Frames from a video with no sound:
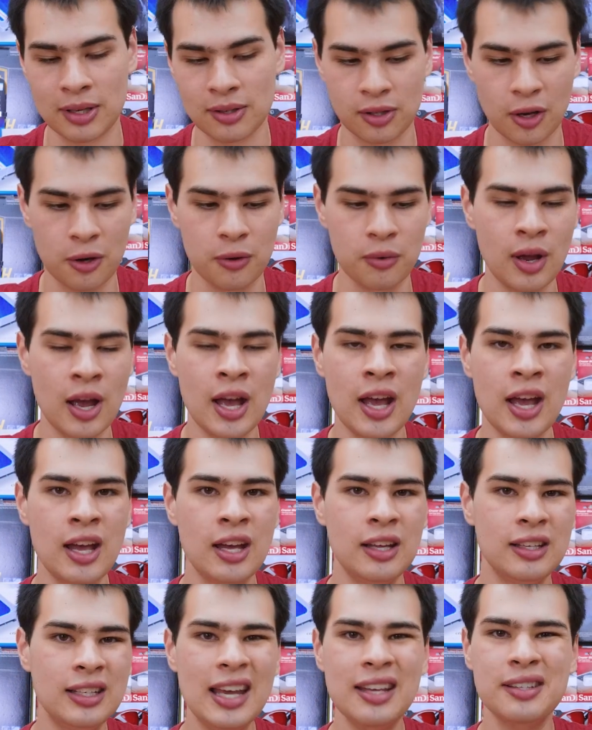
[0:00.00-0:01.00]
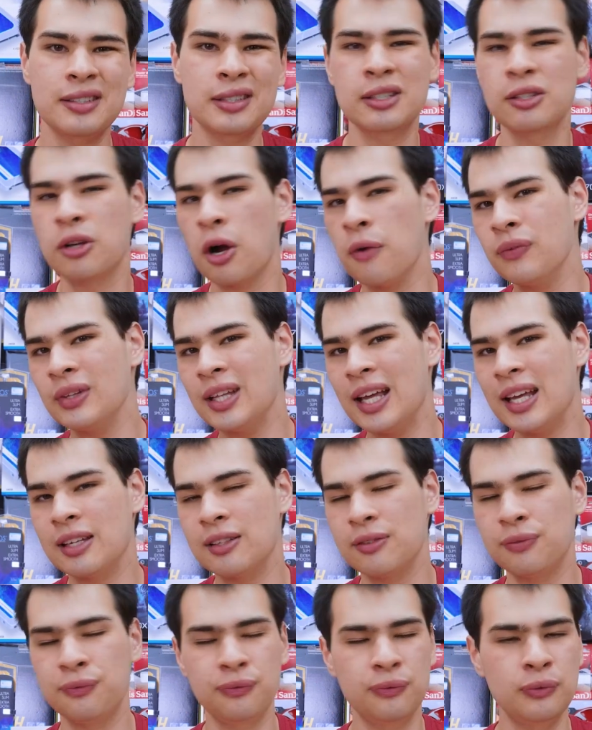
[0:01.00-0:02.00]
So yes, Coffee Lake
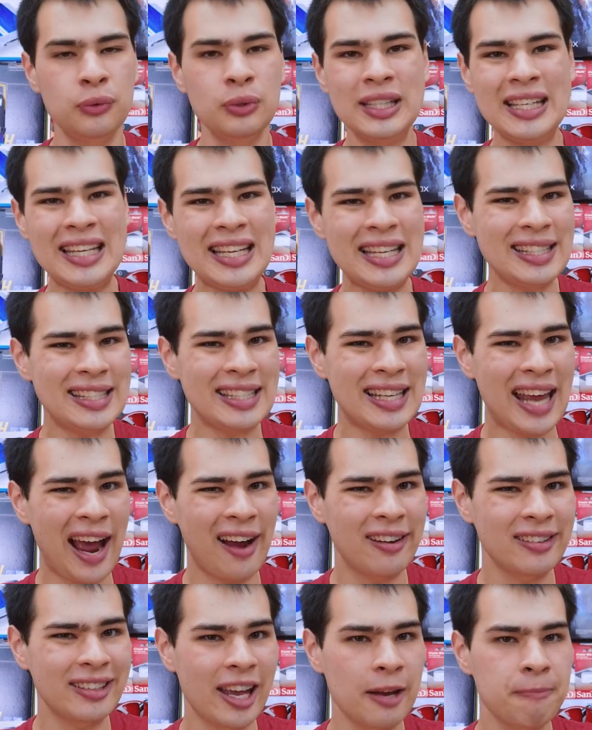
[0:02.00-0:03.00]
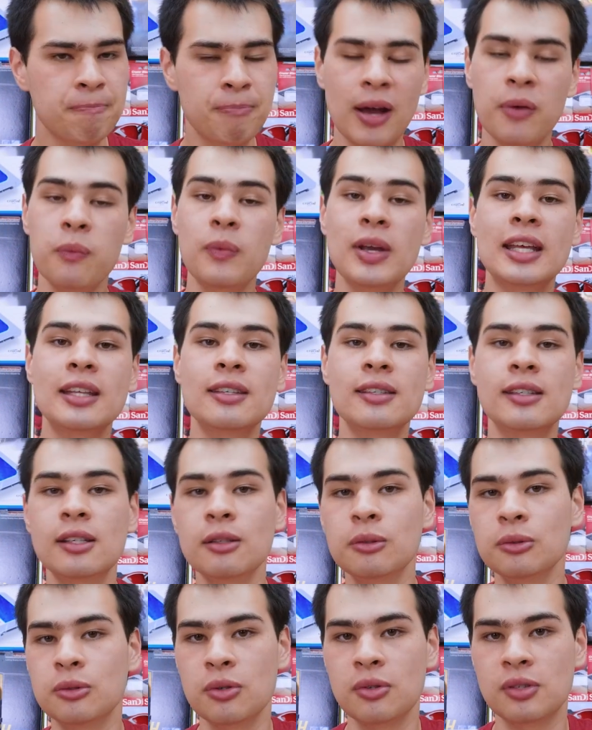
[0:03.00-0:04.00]
fully isn't out yet, but we can
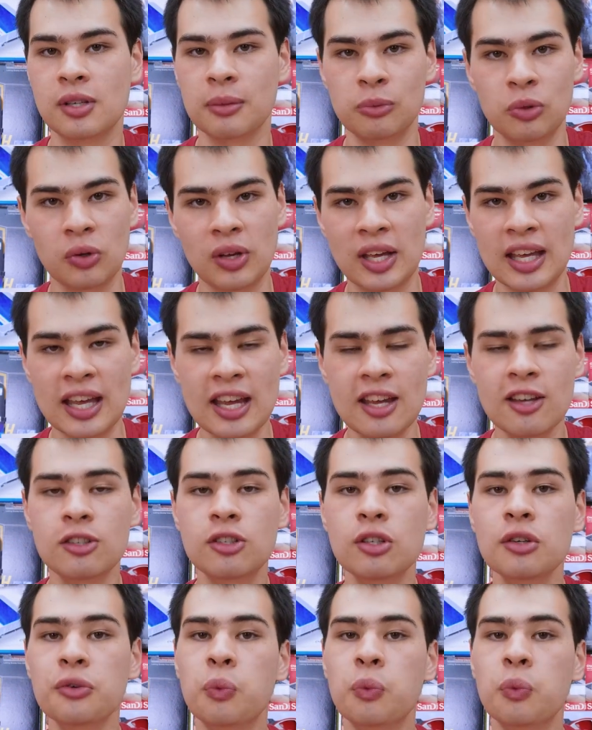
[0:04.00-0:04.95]
still do some looking into